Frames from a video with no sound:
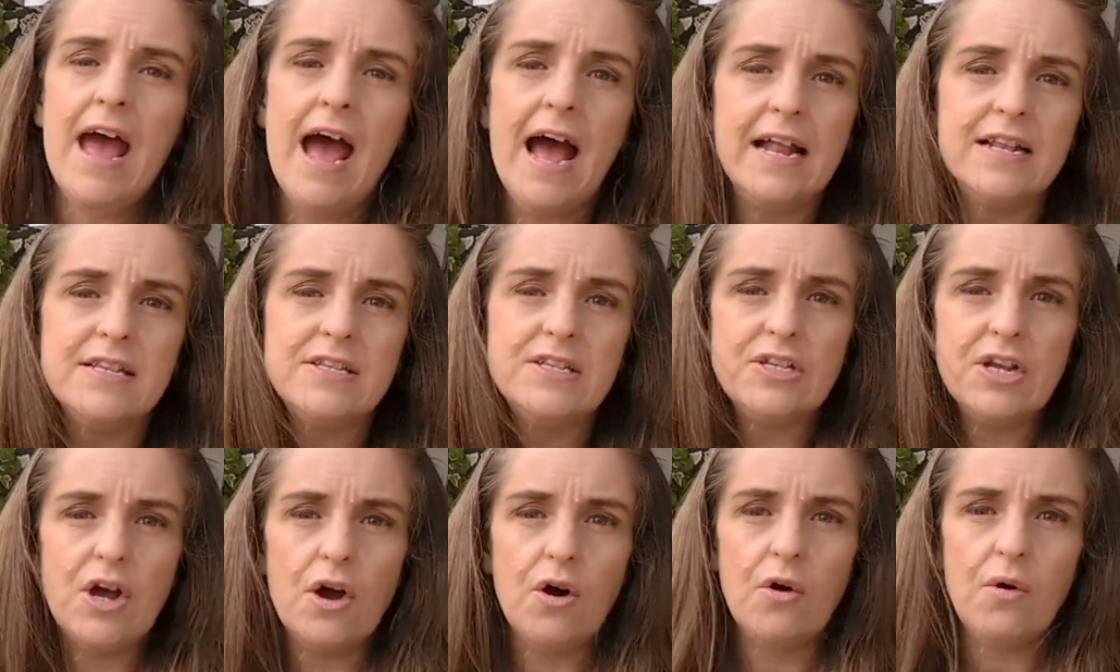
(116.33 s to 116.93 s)
And
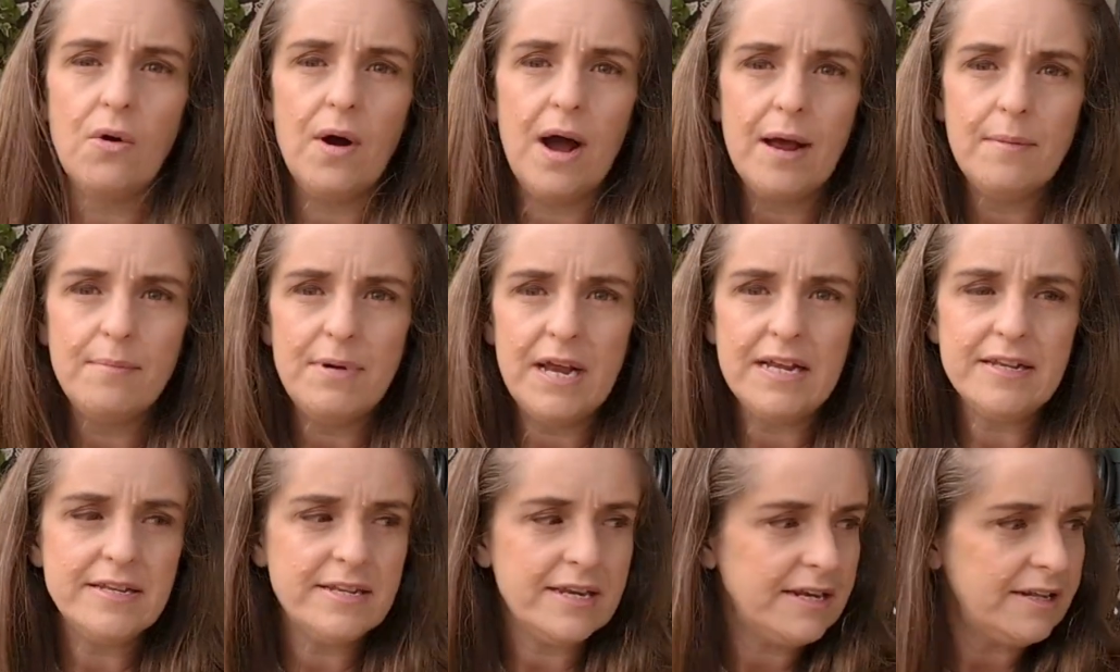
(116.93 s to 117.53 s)
so I
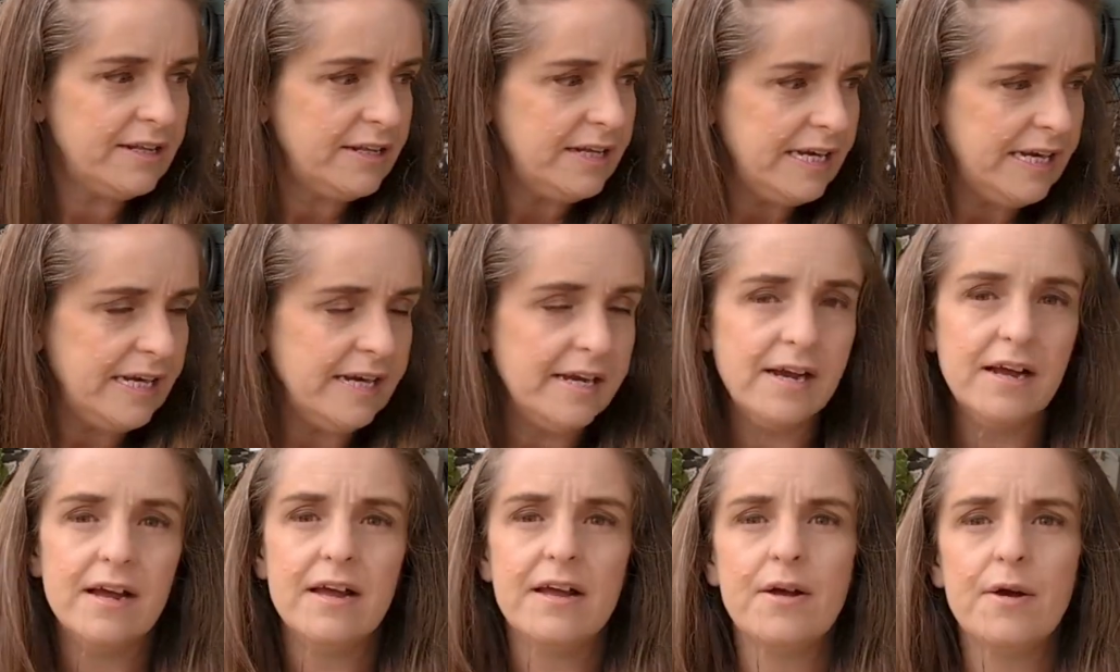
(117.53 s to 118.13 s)

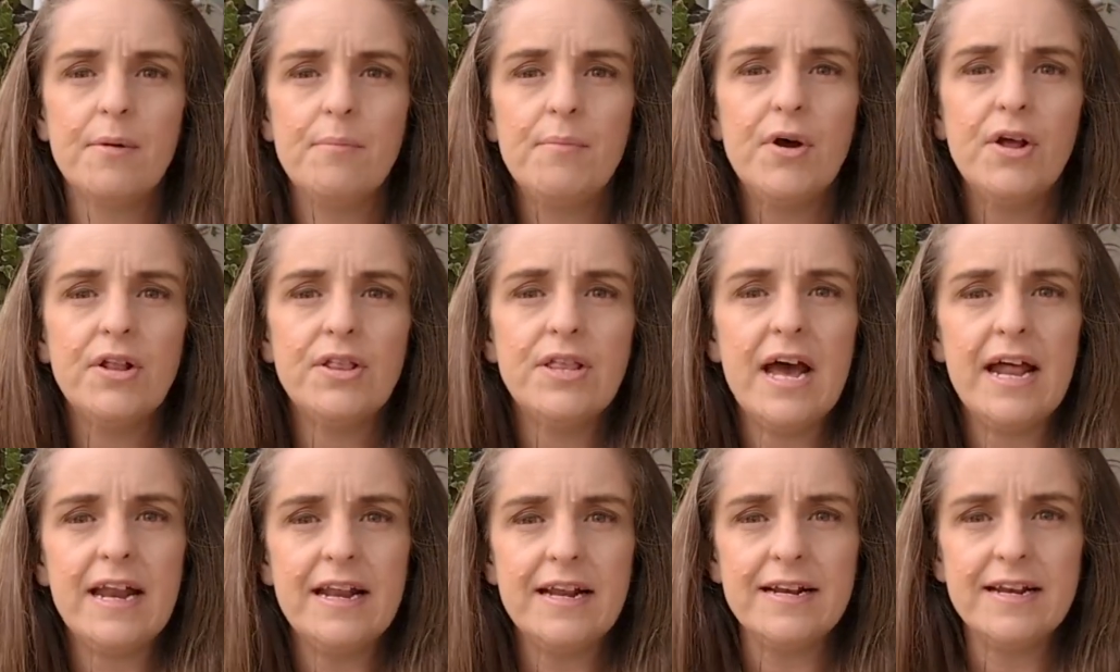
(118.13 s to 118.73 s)
basically put
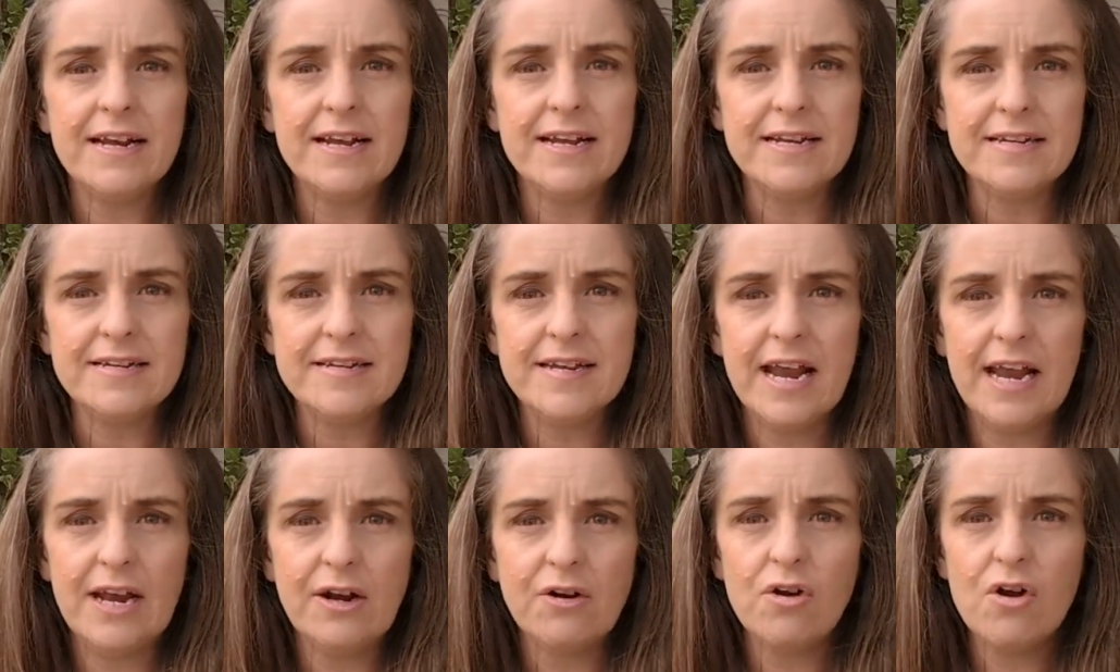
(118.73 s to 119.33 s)
that in a
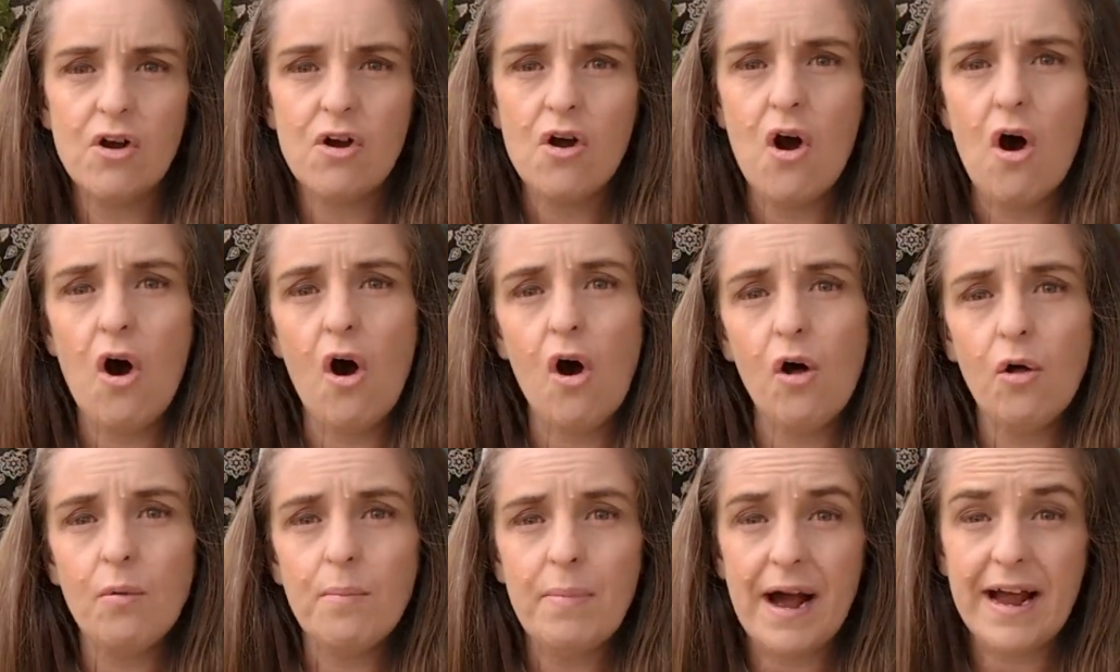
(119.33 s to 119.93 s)
container
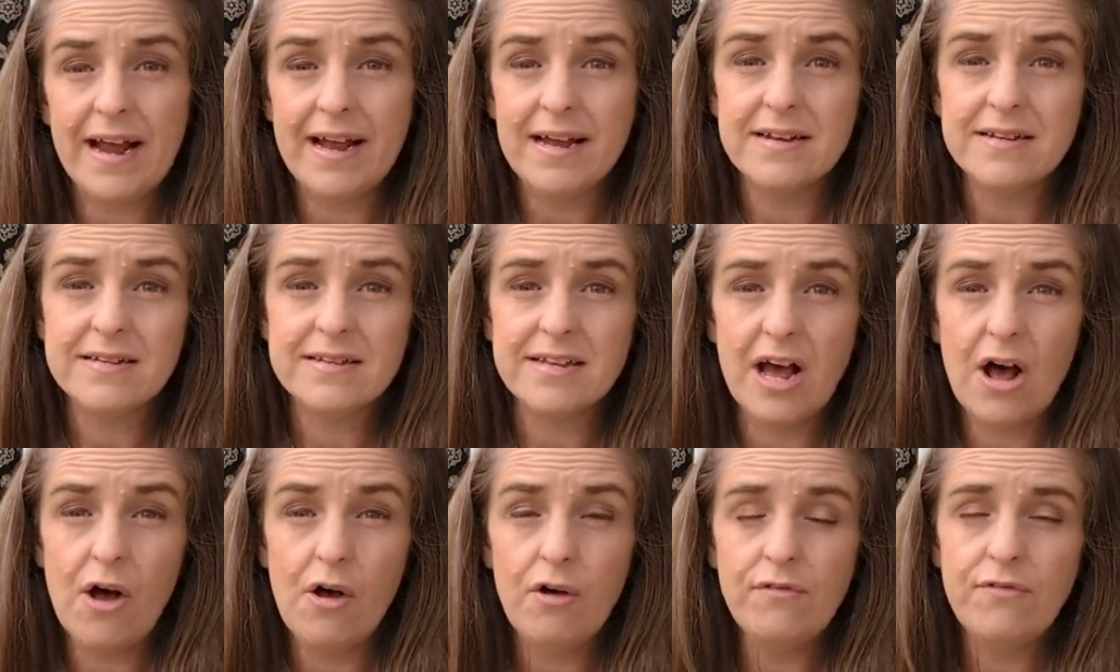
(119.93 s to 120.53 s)
all by
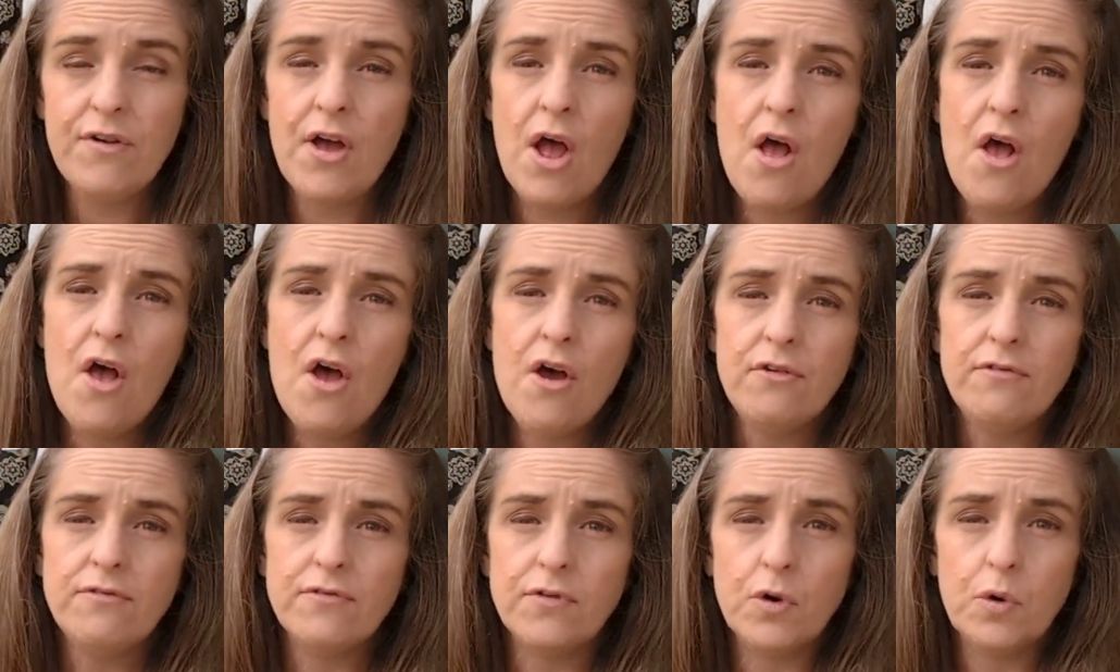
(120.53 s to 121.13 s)
itself
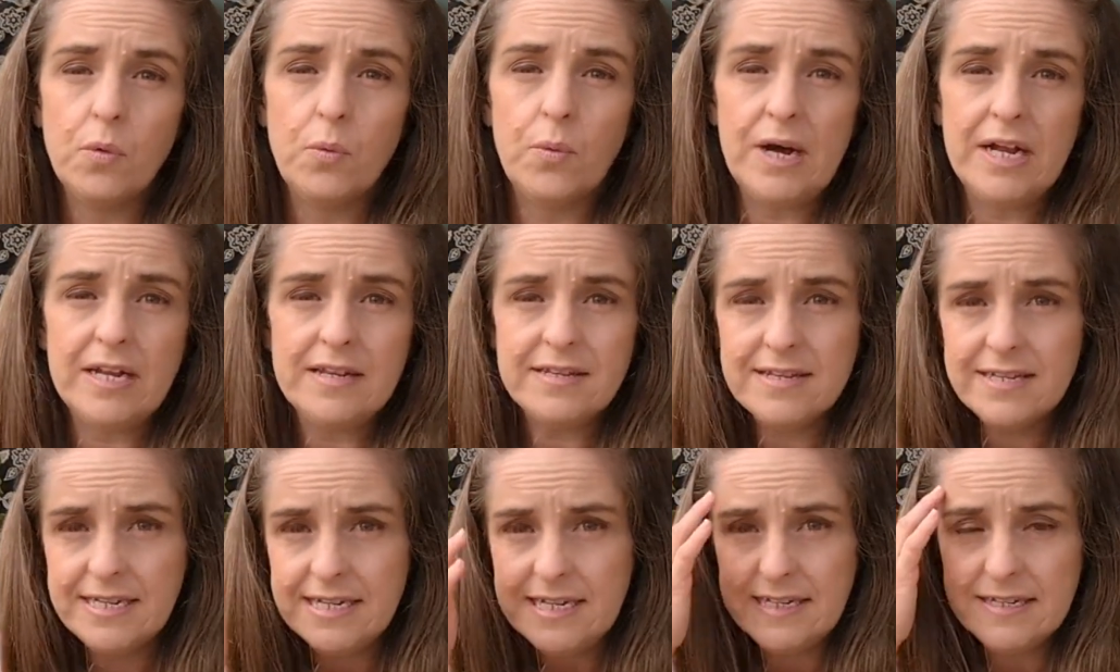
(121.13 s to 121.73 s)
for
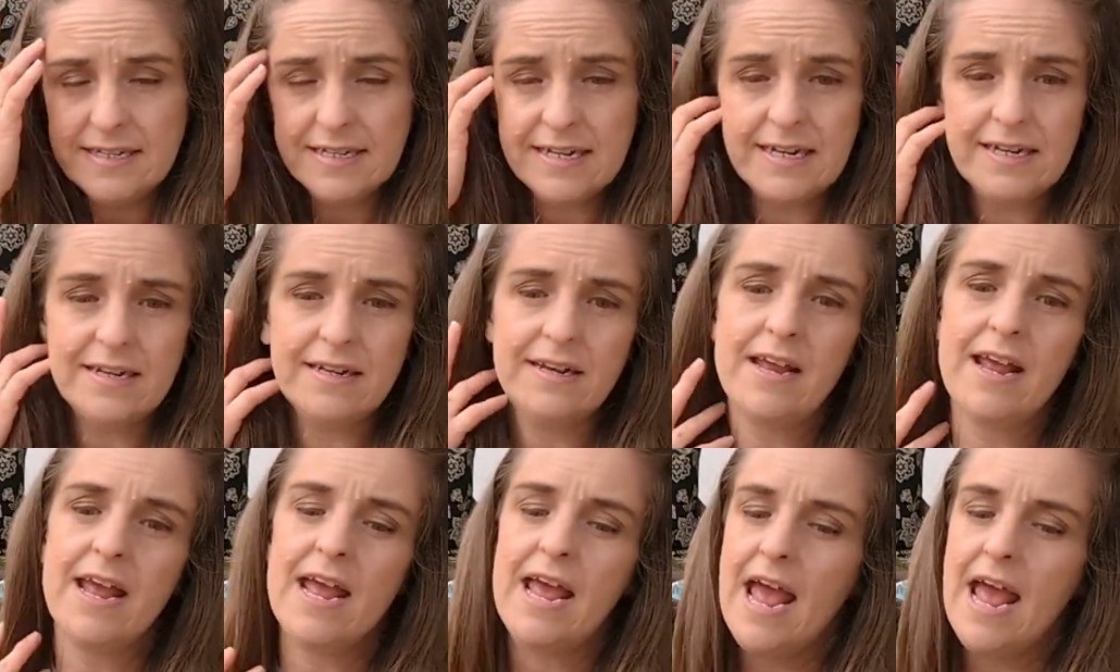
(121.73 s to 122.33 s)
one season,